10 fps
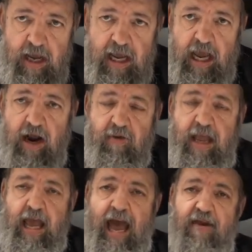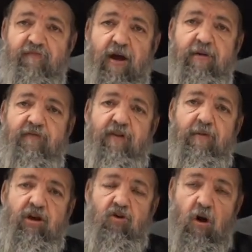Here he had a very,
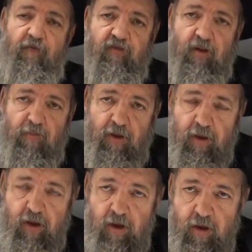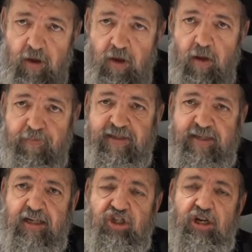very comfortable
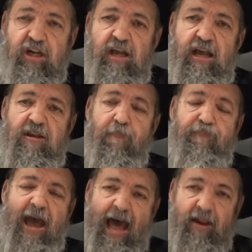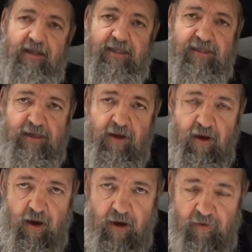position in the palace
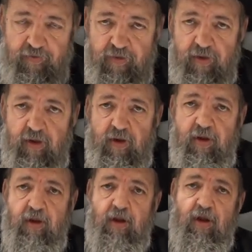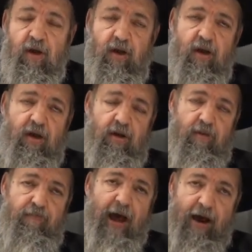of uh,
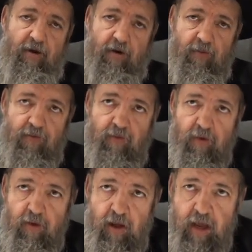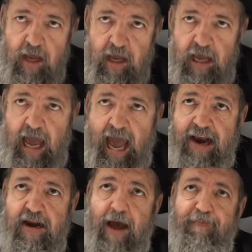Paro. He
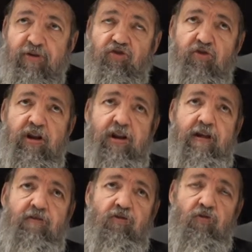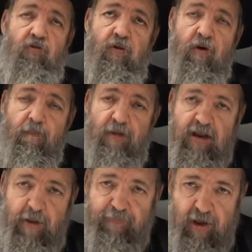had an opportunity to
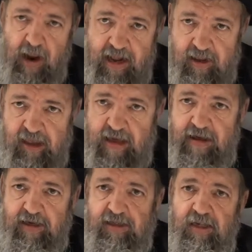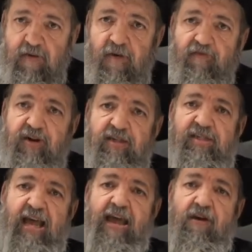manipulate things for the
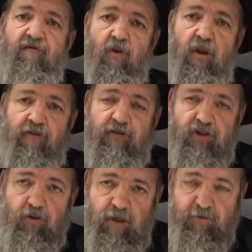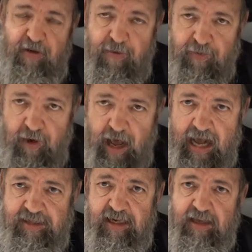sake of all of the Jewish people,
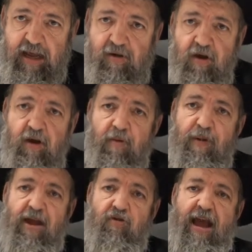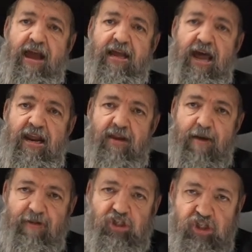as he did by getting
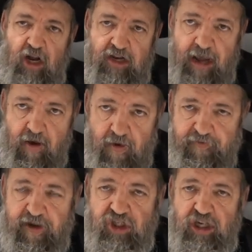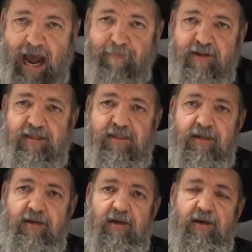them a, a day off on Shabbos.
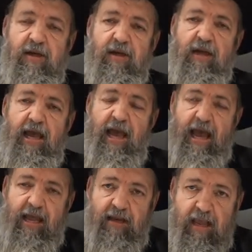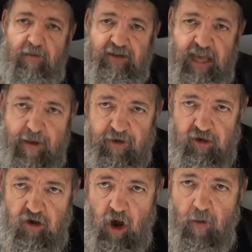And he was able
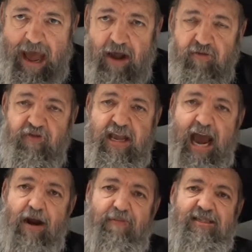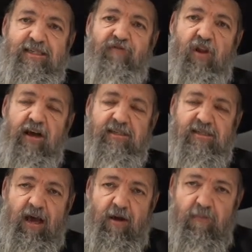to go out for Yarbis
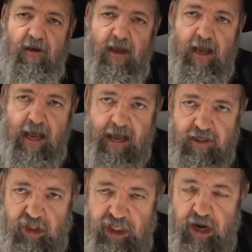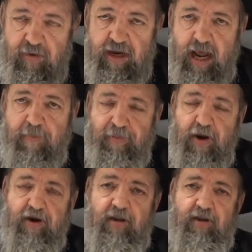Sivloisam and share in their
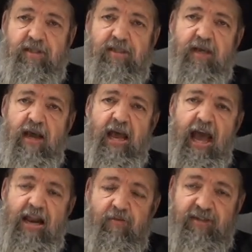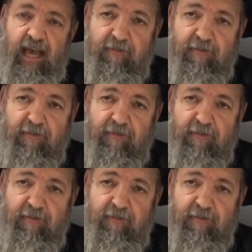burdens. And he was